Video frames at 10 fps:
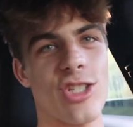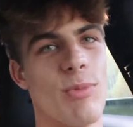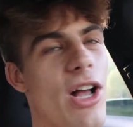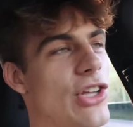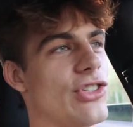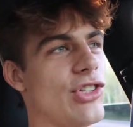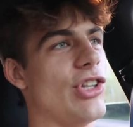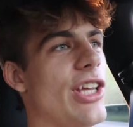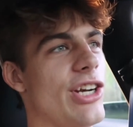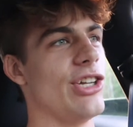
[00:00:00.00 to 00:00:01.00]
smell is
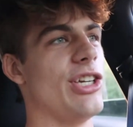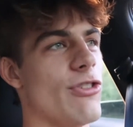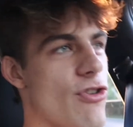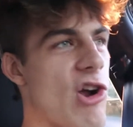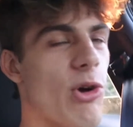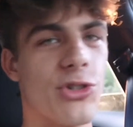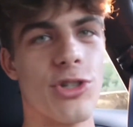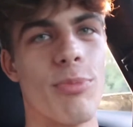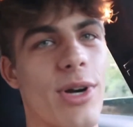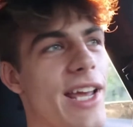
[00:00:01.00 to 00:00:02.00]
literally
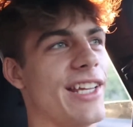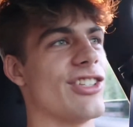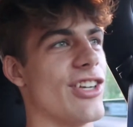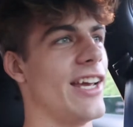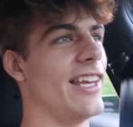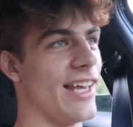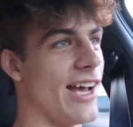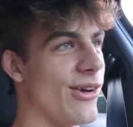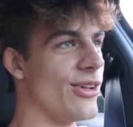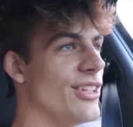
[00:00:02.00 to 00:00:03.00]
roached brakes right
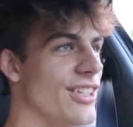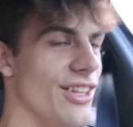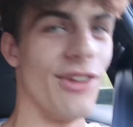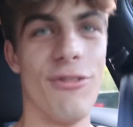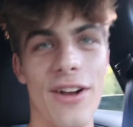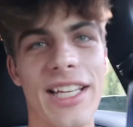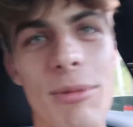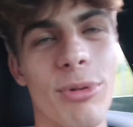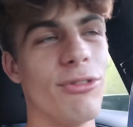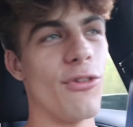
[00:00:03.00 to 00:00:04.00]
now. The
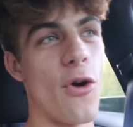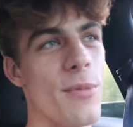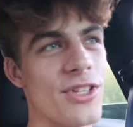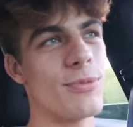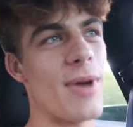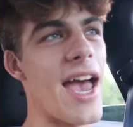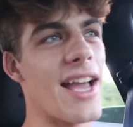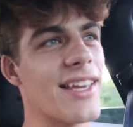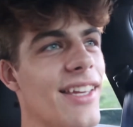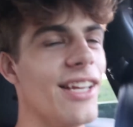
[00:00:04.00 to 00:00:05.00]
freaking performance
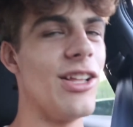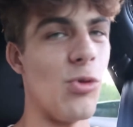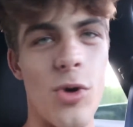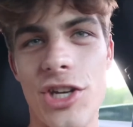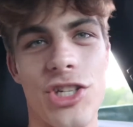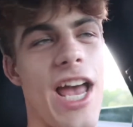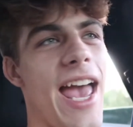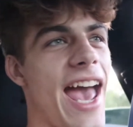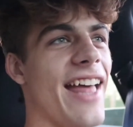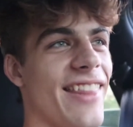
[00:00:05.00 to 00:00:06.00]
pack. Wish
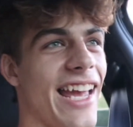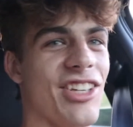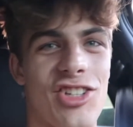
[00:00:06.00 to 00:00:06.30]
I had that